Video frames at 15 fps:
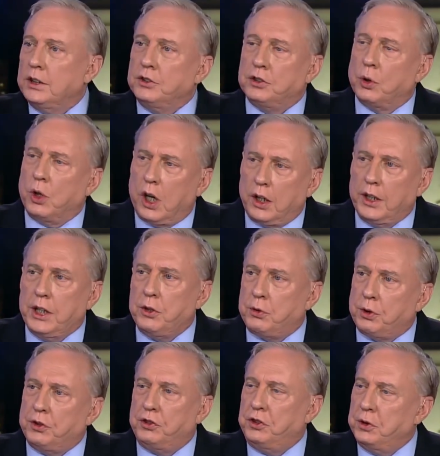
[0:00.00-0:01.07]
So our
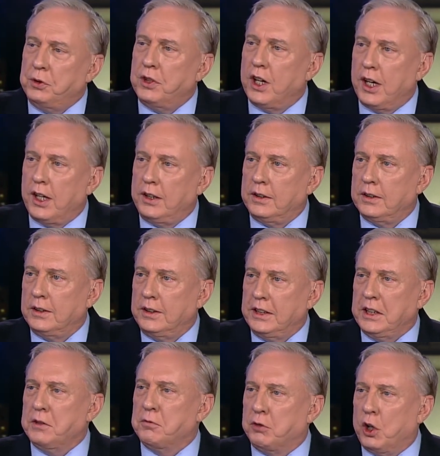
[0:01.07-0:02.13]
interests do not
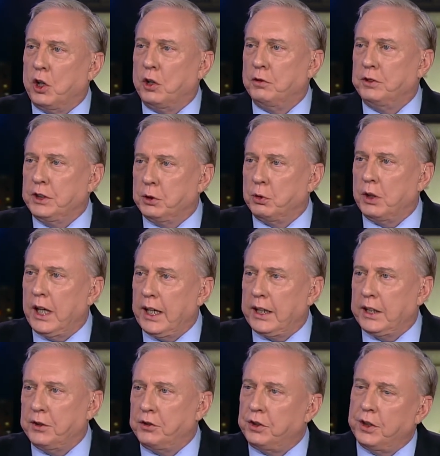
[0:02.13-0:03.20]
involve
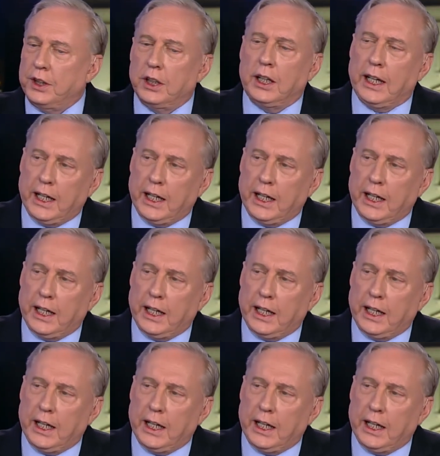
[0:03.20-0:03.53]
Iraq and Syria.